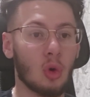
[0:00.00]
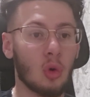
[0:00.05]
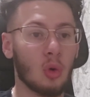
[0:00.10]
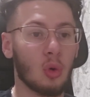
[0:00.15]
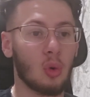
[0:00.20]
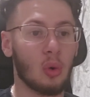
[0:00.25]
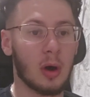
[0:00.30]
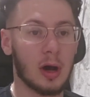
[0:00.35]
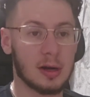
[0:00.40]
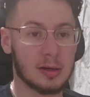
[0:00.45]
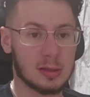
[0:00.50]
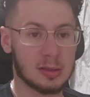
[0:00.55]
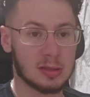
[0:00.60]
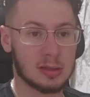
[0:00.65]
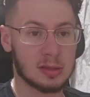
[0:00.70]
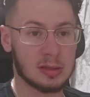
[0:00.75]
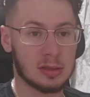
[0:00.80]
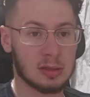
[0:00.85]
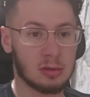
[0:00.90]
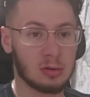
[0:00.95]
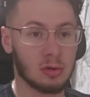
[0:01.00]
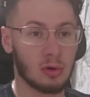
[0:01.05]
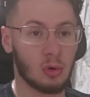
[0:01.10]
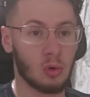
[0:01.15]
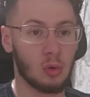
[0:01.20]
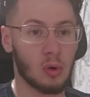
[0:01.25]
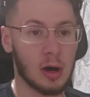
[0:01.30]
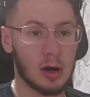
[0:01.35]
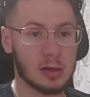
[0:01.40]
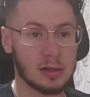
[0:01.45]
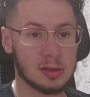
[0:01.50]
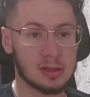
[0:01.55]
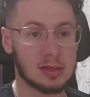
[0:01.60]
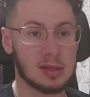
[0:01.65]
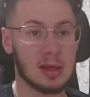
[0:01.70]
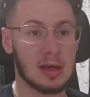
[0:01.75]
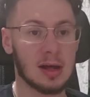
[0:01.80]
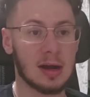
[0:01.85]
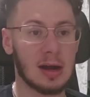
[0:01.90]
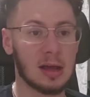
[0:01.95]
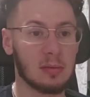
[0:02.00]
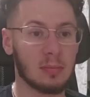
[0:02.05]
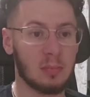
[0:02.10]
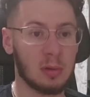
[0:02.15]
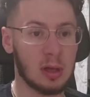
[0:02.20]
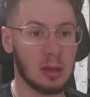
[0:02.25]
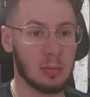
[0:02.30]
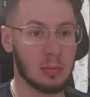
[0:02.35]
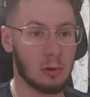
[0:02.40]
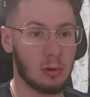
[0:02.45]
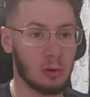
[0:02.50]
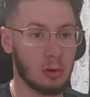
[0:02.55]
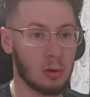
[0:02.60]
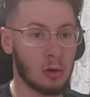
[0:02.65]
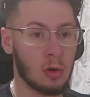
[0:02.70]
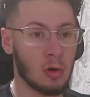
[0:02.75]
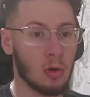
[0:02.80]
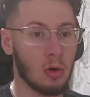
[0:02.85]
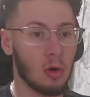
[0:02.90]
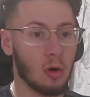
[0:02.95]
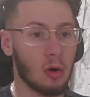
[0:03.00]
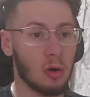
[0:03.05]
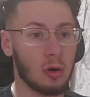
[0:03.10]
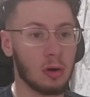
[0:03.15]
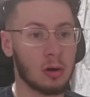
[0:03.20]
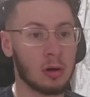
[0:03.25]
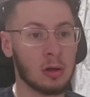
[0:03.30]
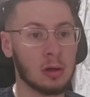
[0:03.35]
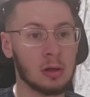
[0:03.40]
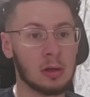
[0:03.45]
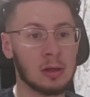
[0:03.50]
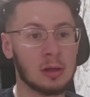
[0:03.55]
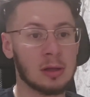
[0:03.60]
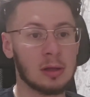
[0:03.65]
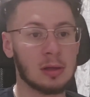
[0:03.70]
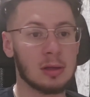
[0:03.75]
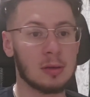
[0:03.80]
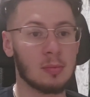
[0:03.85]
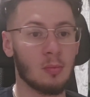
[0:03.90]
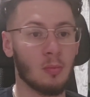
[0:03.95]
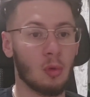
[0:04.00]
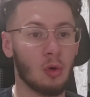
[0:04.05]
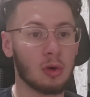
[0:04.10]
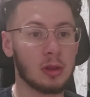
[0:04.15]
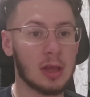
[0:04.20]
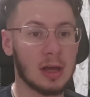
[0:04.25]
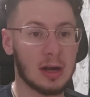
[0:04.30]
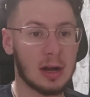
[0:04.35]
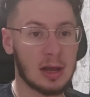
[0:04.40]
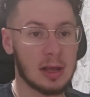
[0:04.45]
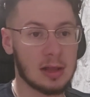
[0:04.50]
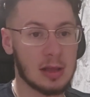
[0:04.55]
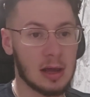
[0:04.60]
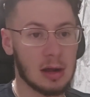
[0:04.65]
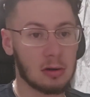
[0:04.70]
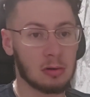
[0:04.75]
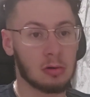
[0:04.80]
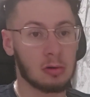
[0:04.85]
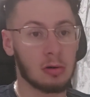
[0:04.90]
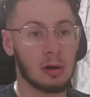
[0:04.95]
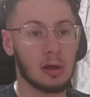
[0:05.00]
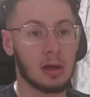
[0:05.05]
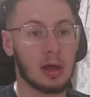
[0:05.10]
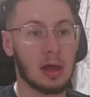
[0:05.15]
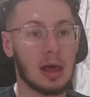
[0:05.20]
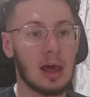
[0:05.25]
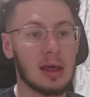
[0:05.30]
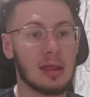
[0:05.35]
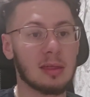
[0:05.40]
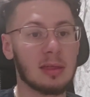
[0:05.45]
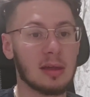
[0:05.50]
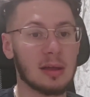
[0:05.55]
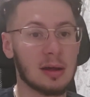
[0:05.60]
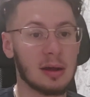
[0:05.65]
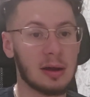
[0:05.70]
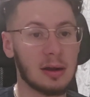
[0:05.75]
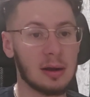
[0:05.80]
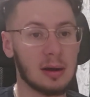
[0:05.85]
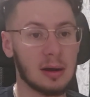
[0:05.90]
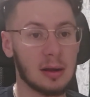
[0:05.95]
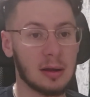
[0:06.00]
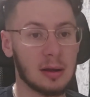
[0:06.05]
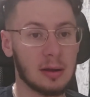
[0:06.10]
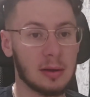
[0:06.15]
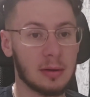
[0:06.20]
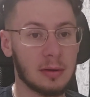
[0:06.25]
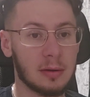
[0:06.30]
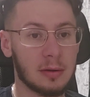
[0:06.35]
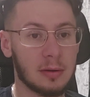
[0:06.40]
towards the right people or moderated or ethical.